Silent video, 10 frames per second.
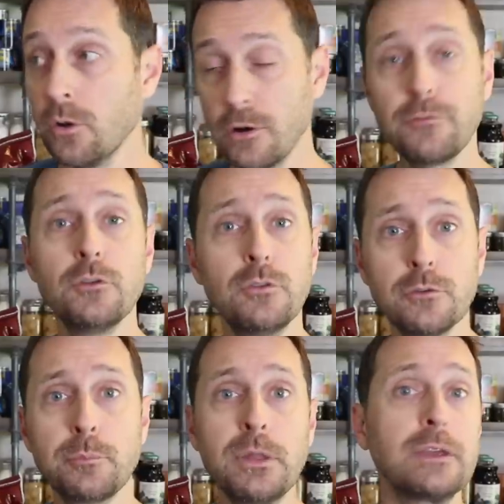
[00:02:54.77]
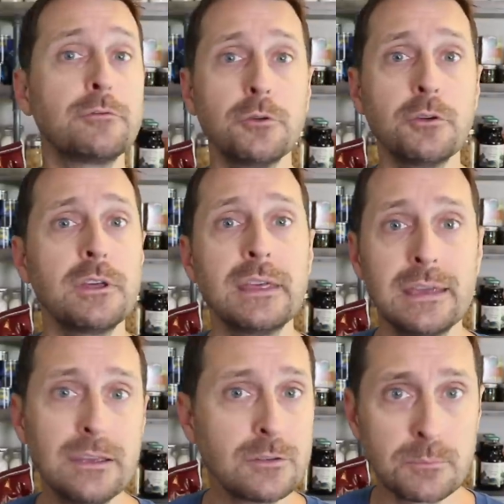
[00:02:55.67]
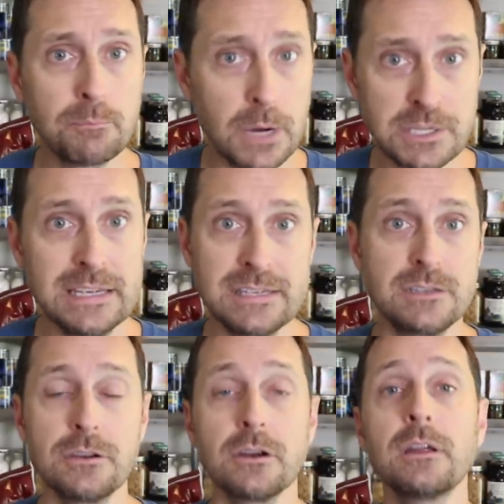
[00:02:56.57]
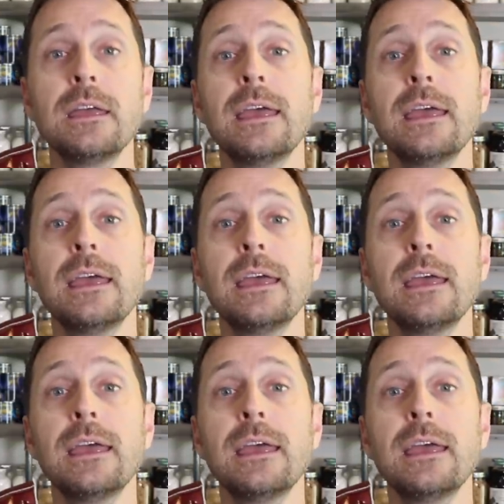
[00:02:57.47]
or if you use plain food, it's much easier,